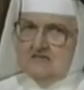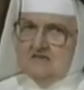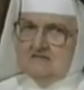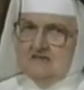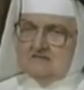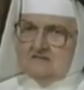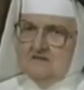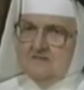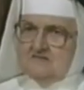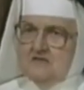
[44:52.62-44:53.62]
uh, that
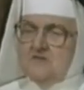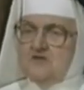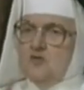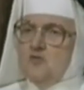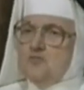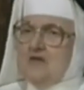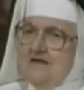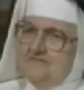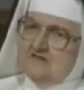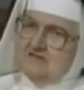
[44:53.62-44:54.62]
uh, some of the old
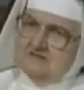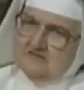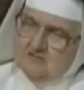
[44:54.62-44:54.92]
prophets in the